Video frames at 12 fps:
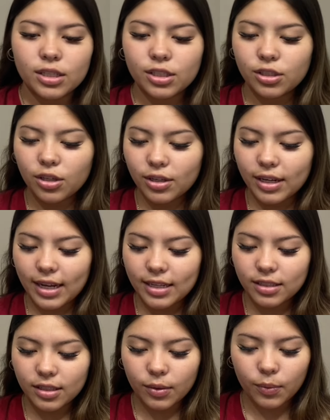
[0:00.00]
So you
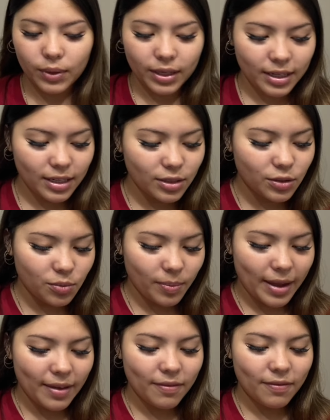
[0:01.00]
guys, we're going to do
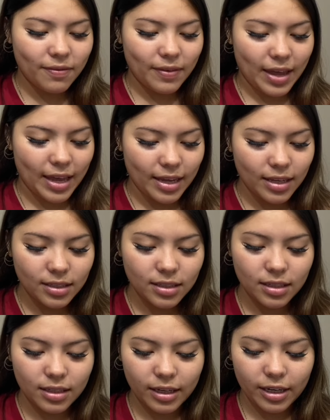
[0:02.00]
my face.
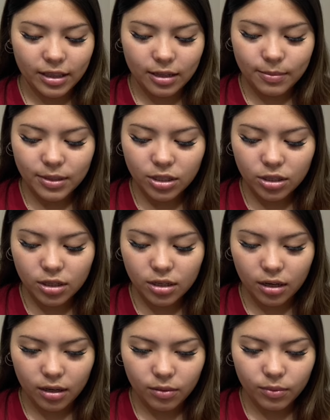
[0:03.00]
Here, let me turn it on
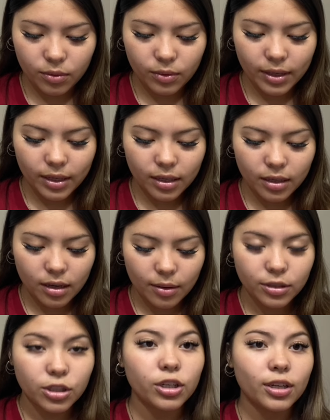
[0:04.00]
real quick. I
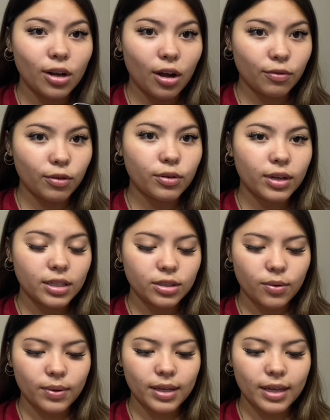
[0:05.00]
turned turn it off real quick so
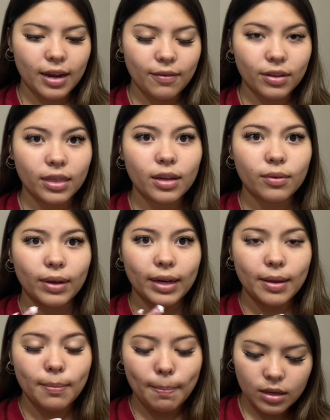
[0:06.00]
we can get everything
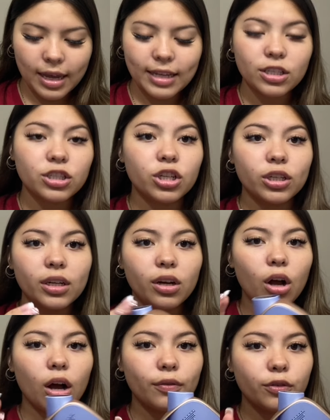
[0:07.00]
ready. And to turn it
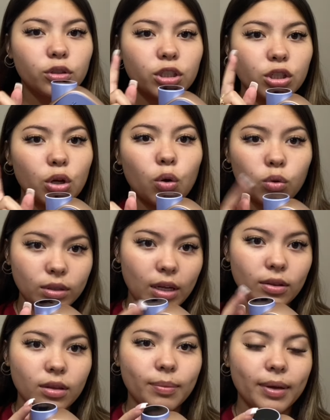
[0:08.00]
off, you just hold
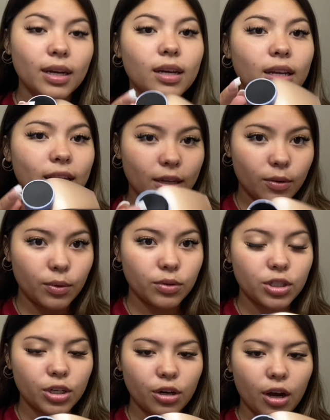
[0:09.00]
down the button and it will
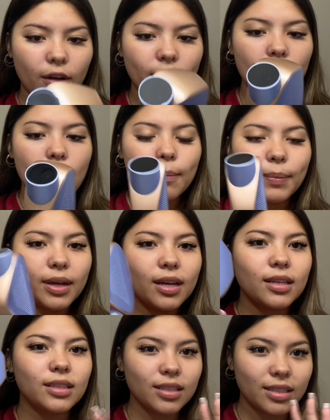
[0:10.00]
turn off. But
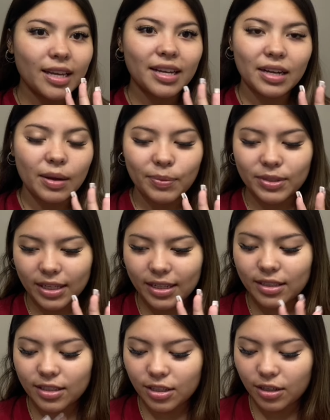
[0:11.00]
it does take a couple seconds
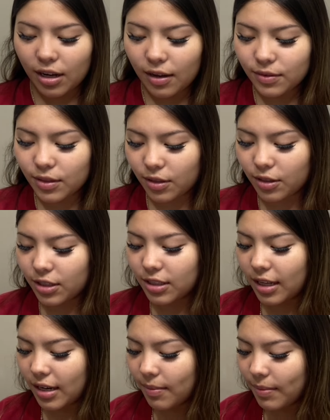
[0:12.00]
to turn off, so you just
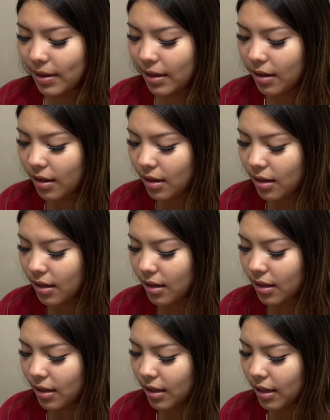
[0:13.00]
let it be.
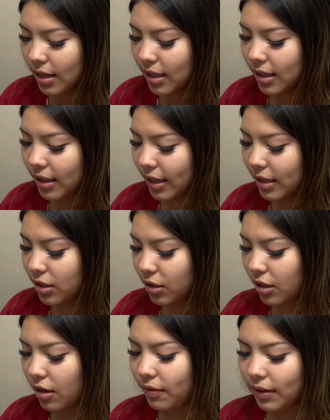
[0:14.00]
And then let it turn
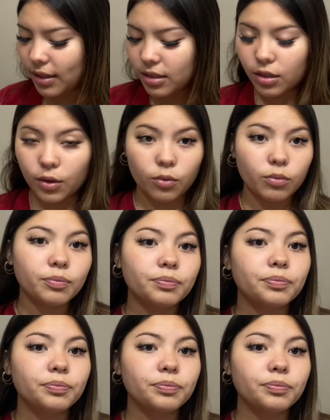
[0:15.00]
off on its own.